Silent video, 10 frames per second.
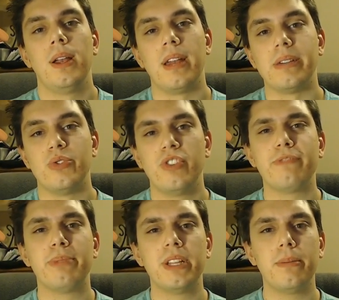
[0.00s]
Now,
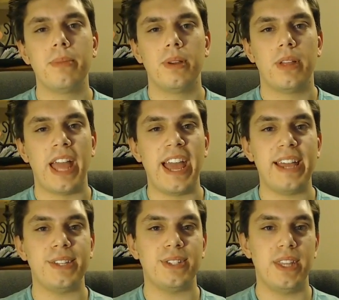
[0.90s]
Drifblim
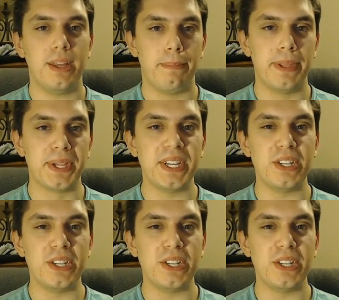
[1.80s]
has the ability